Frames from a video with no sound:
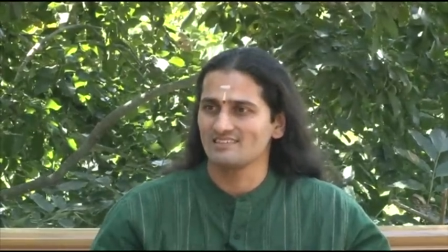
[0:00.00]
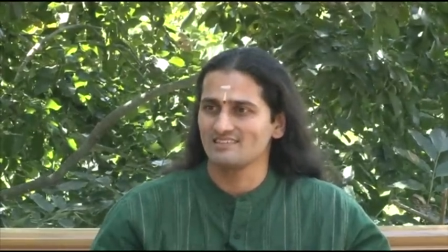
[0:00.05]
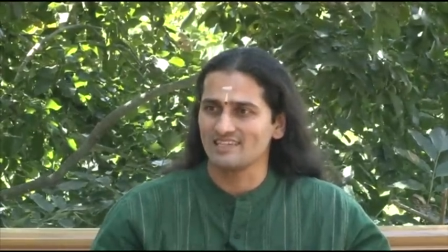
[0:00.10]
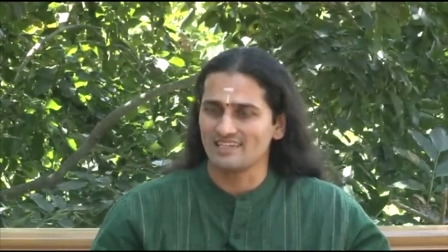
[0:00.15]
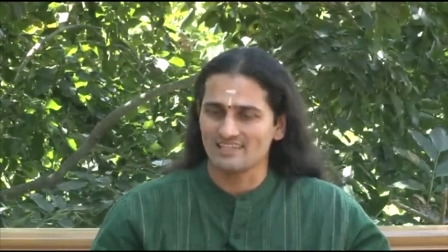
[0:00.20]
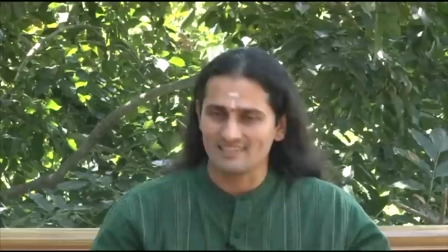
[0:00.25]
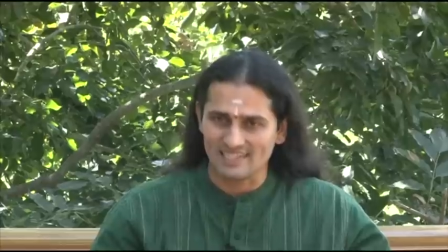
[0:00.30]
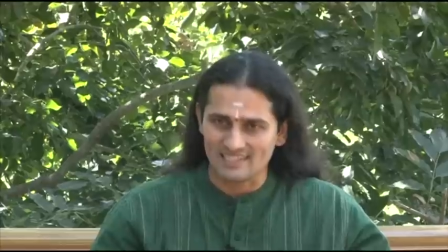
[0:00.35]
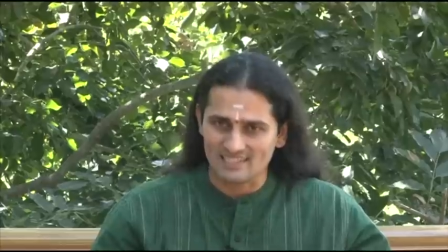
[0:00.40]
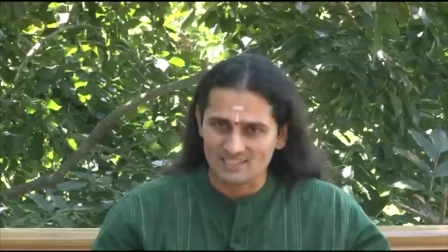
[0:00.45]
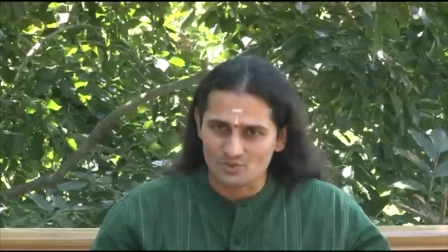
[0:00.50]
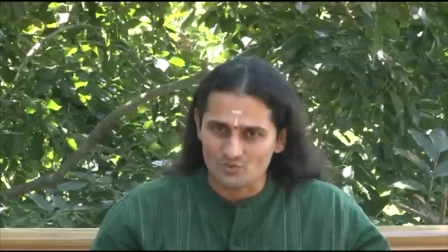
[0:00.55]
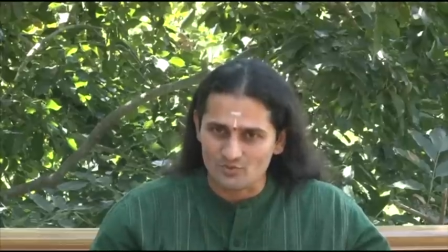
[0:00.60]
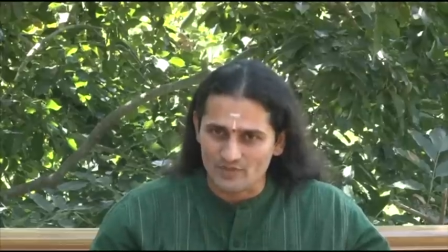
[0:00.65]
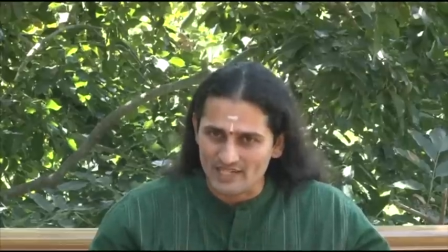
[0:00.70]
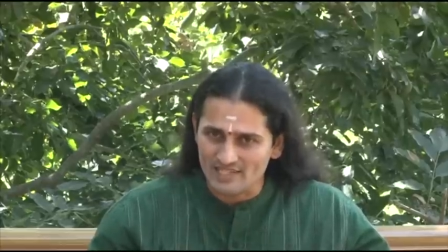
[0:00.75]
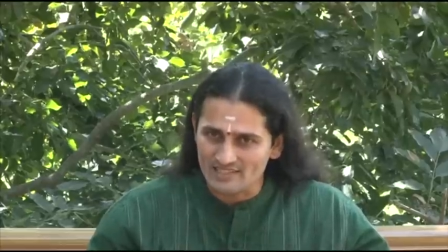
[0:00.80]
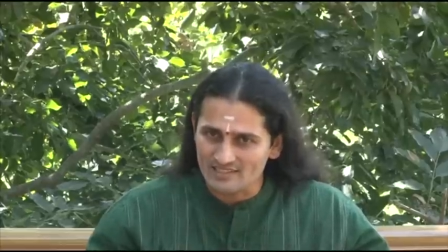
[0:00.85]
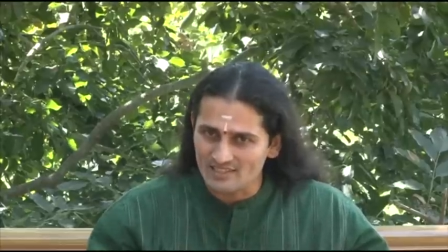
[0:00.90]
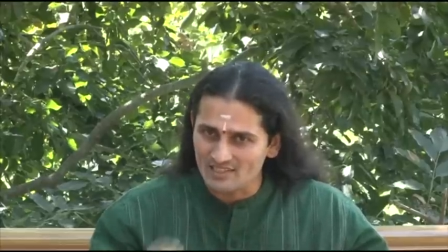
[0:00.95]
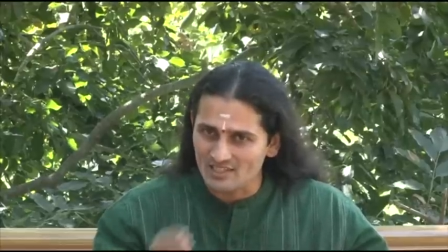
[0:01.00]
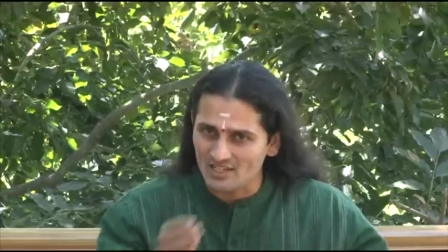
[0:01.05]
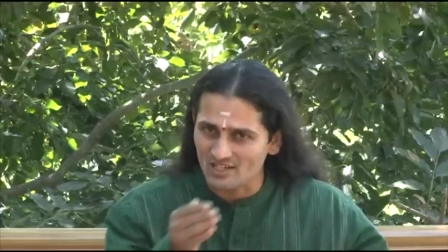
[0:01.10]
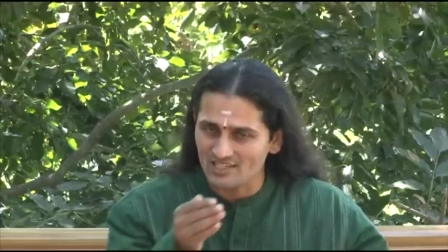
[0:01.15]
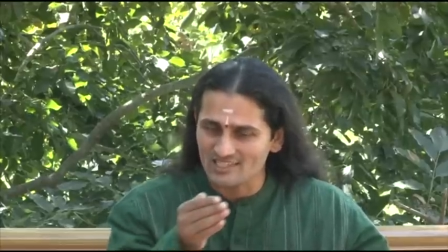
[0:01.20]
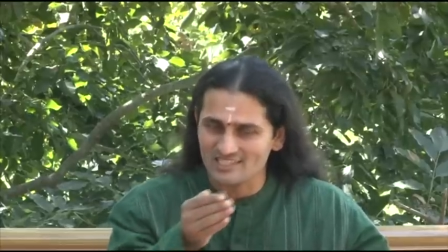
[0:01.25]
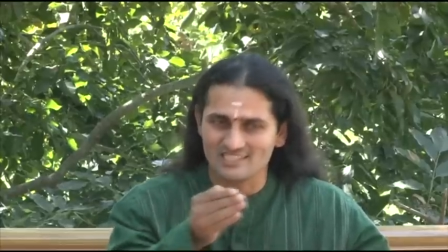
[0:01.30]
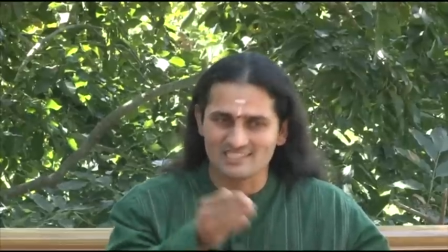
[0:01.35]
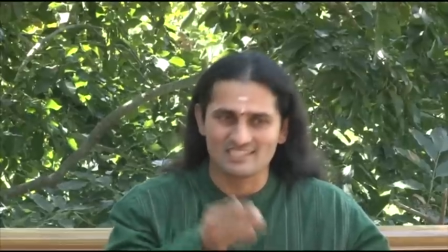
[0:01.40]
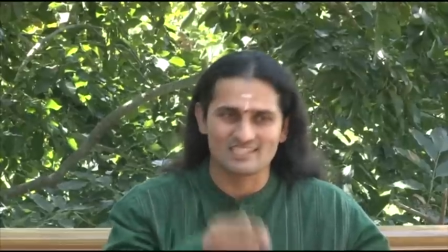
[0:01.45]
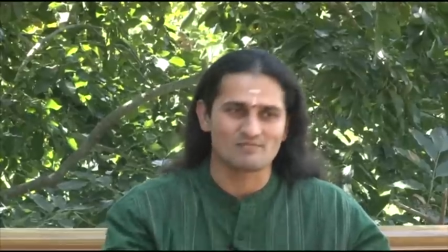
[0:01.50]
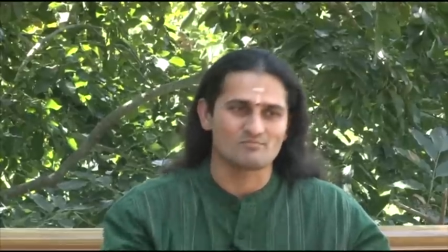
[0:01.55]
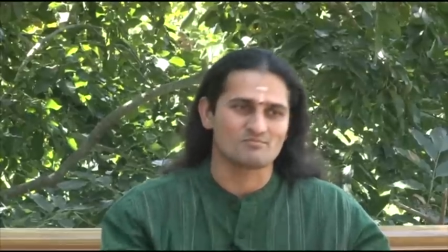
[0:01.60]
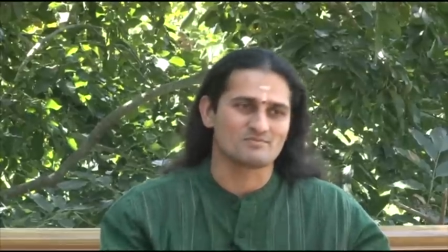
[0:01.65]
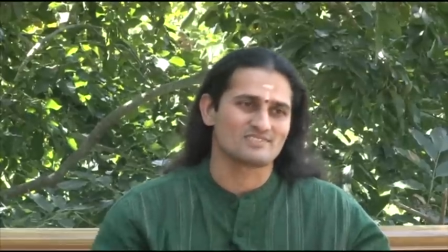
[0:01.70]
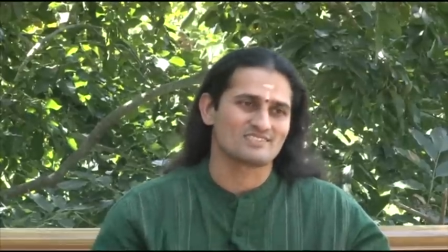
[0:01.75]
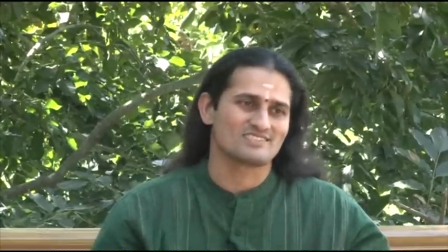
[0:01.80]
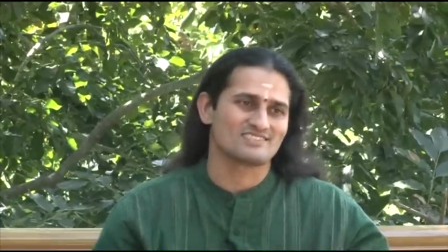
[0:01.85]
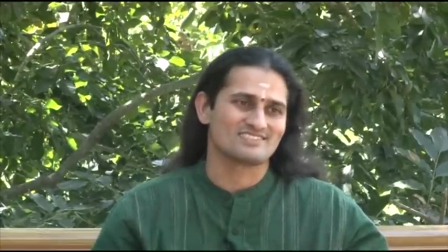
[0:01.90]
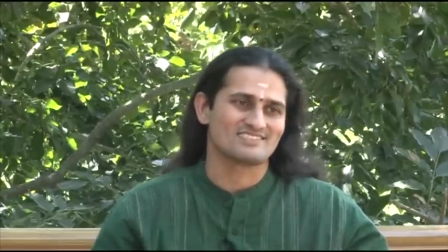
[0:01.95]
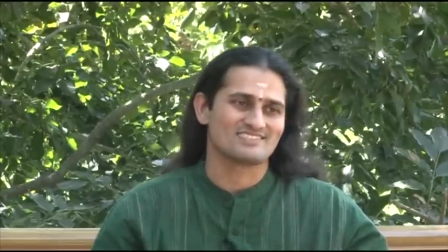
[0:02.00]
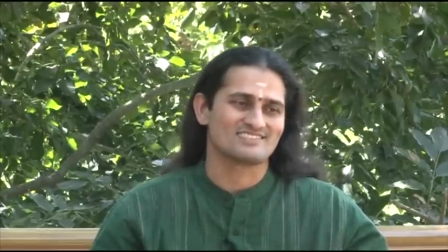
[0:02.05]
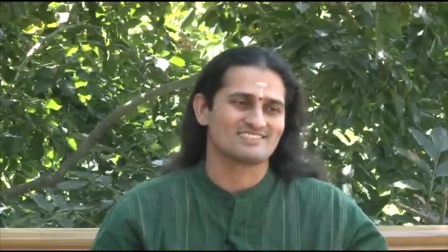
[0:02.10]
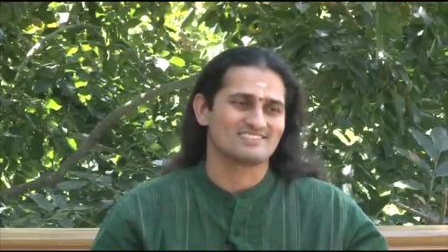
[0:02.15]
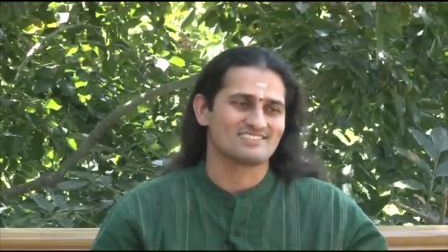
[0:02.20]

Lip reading: That is where the knowledge comes.